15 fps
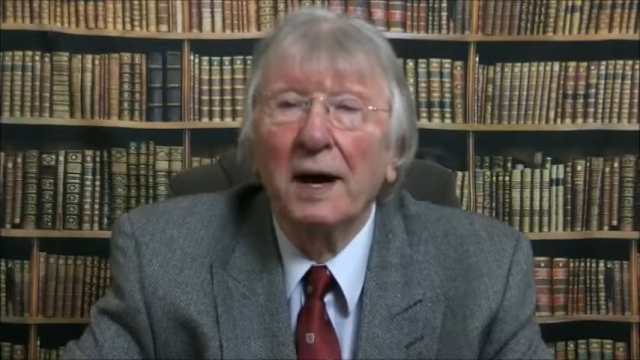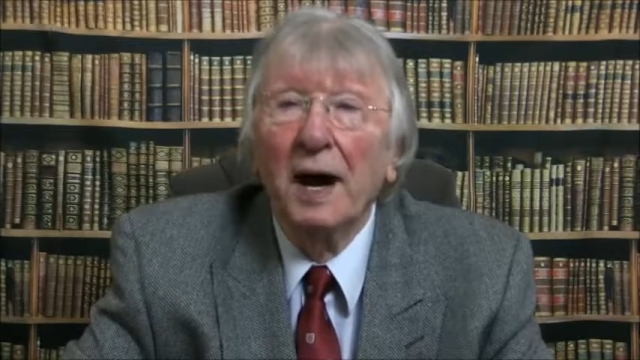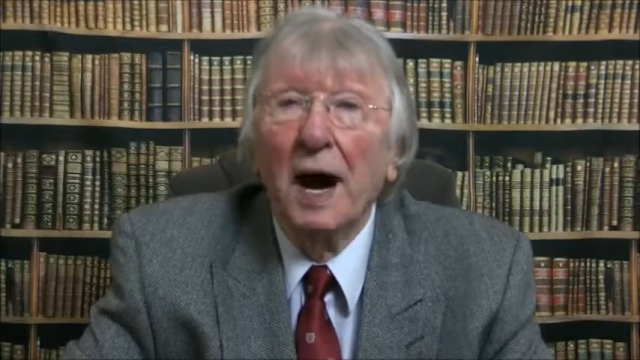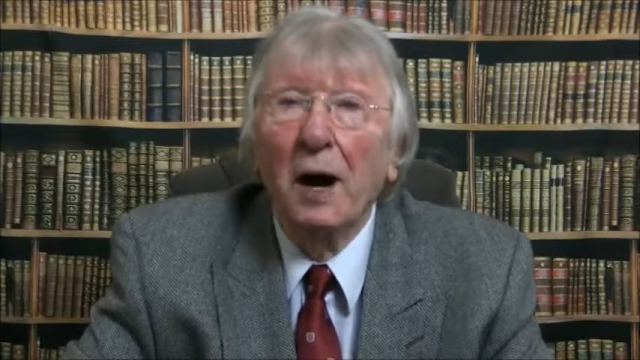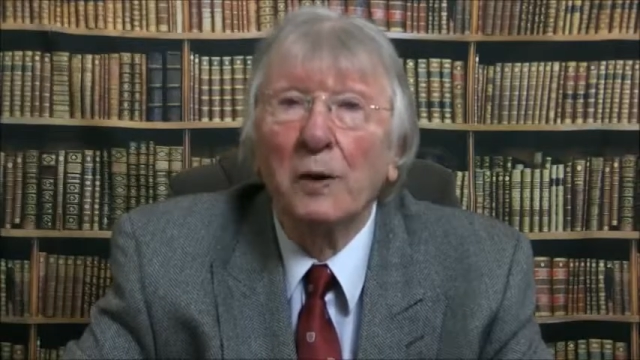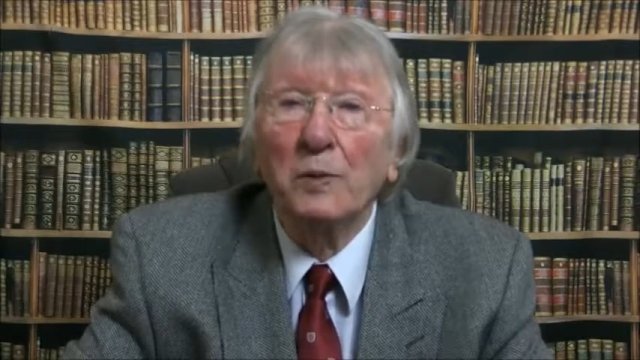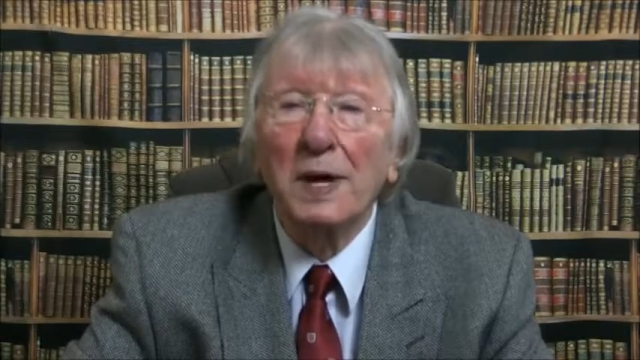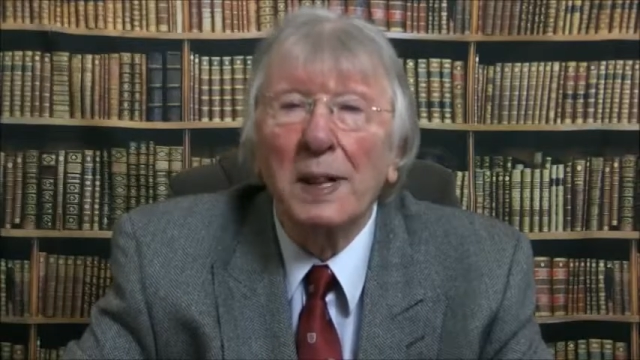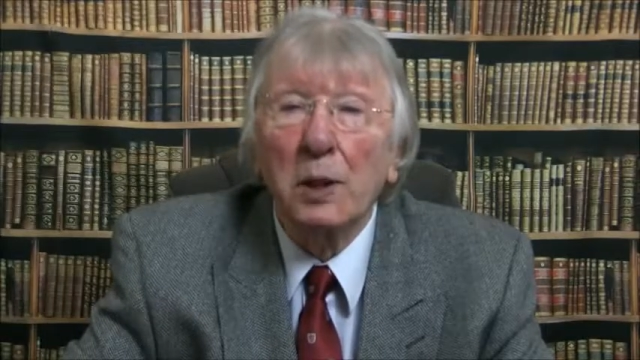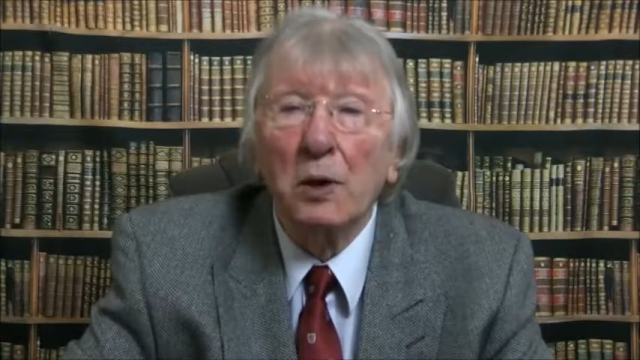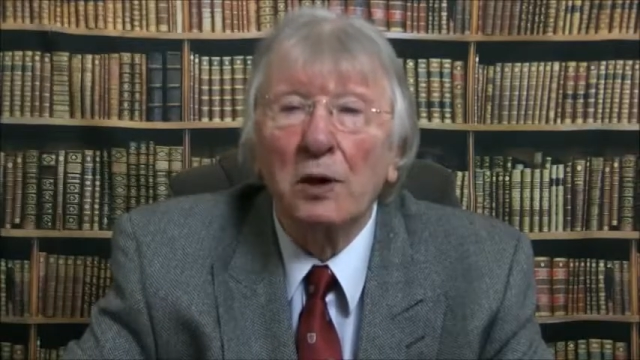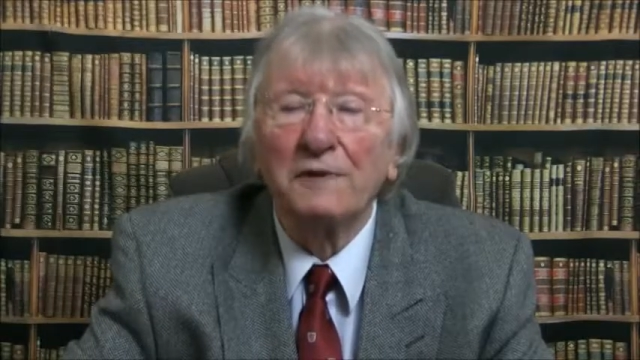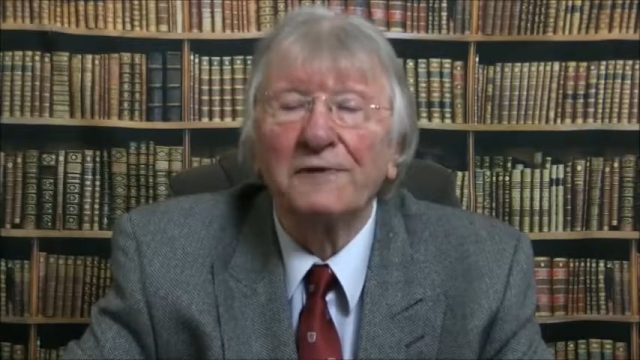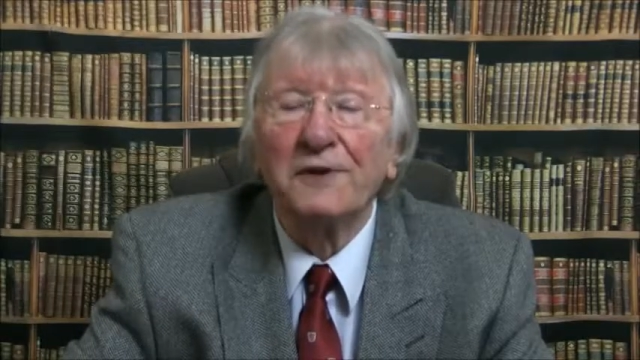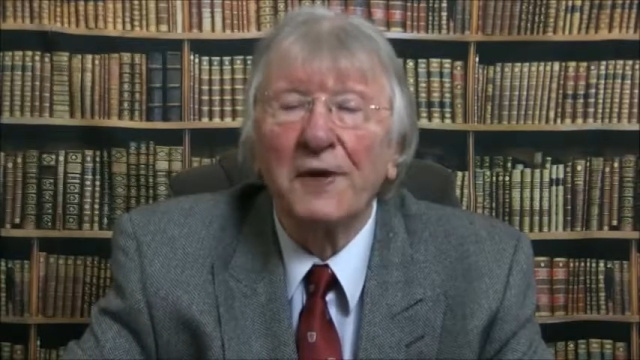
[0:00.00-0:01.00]
and we
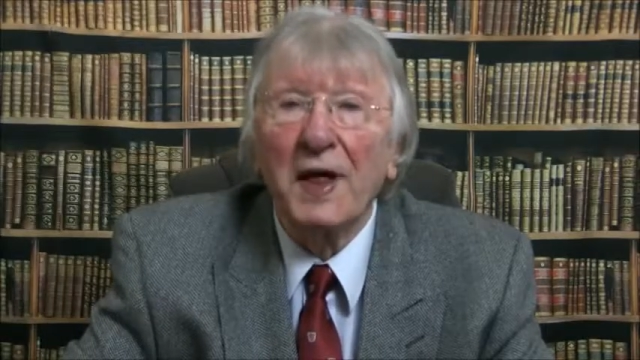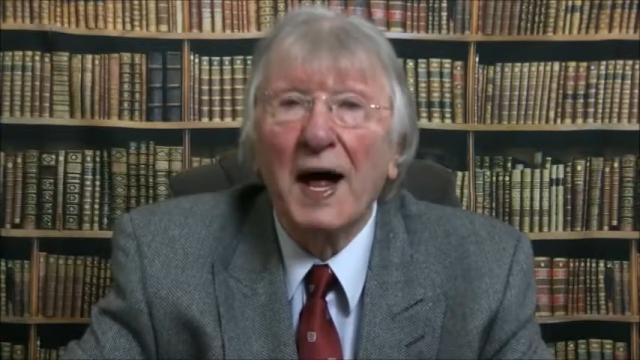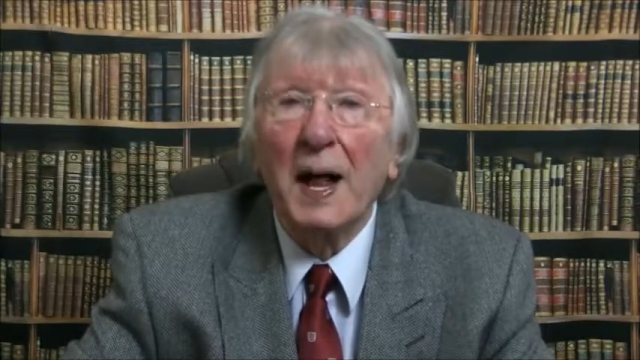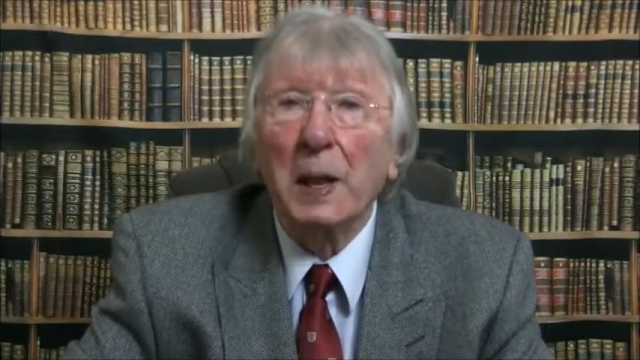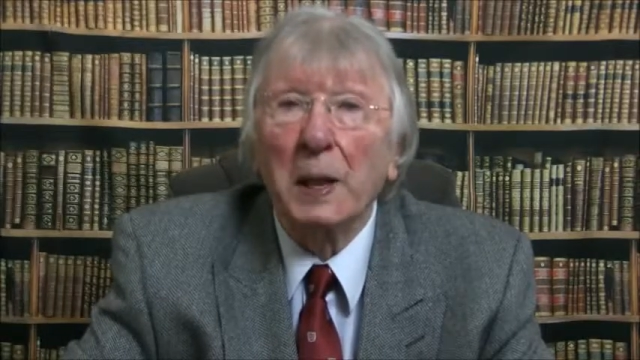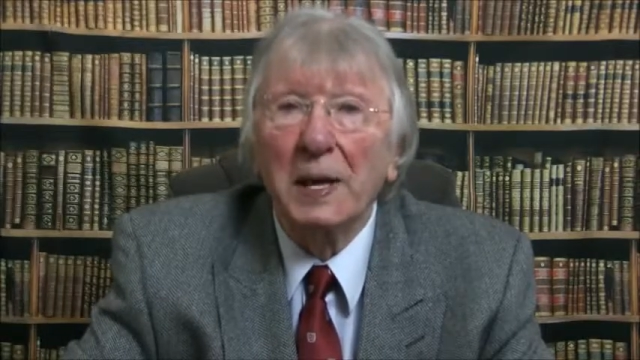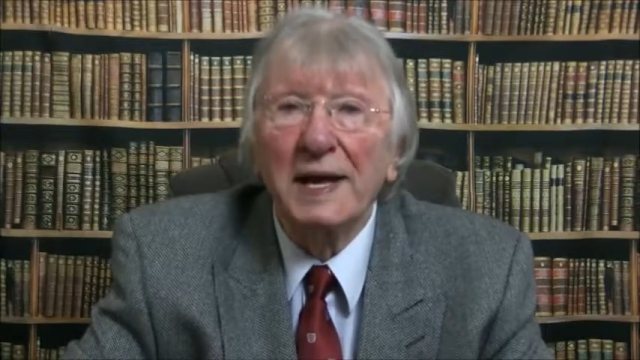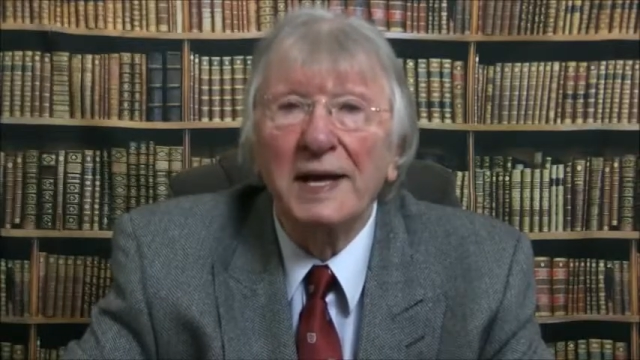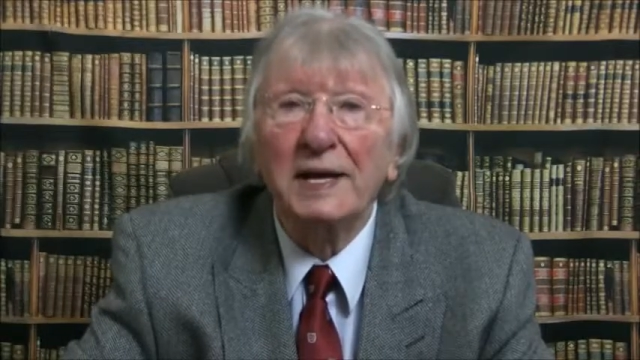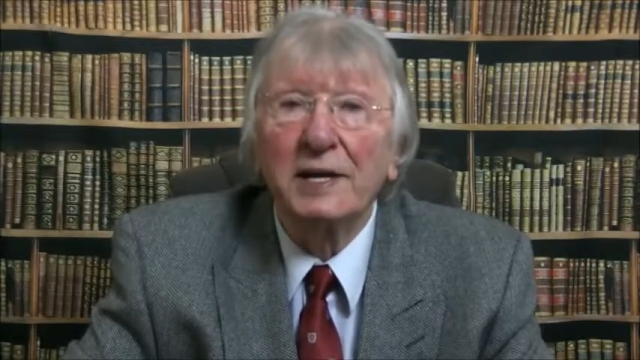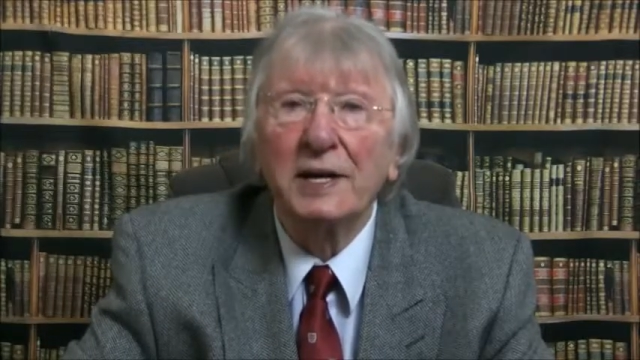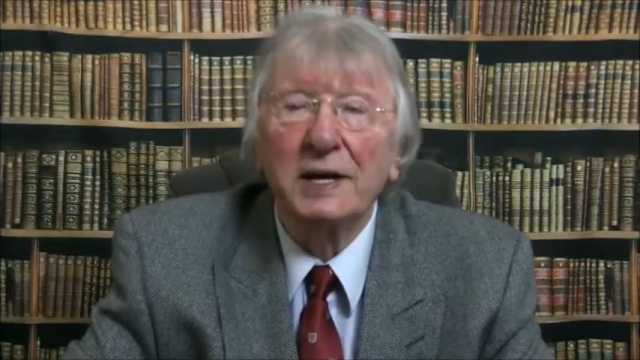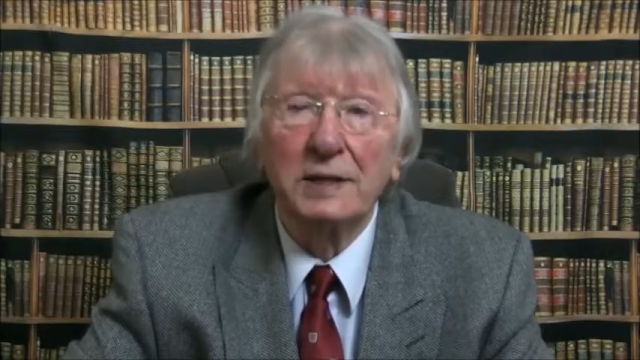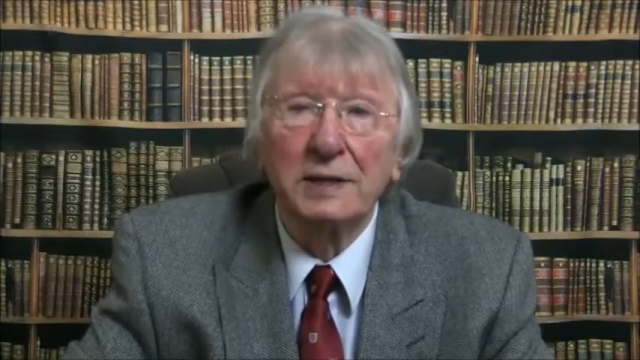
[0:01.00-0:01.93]
look for that leak